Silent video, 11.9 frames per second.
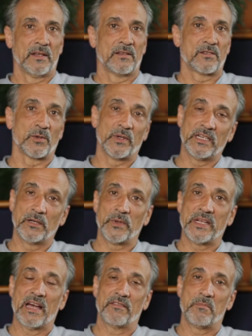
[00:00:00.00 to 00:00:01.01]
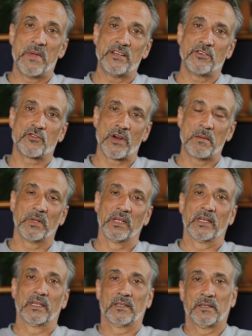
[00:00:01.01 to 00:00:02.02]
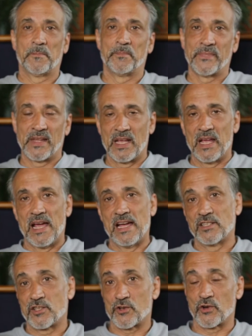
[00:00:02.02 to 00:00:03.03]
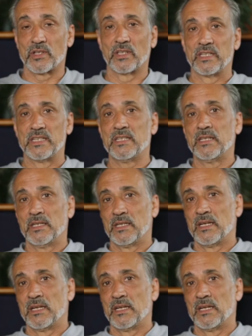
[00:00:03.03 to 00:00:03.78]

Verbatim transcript: So here we have men trembling, and certainly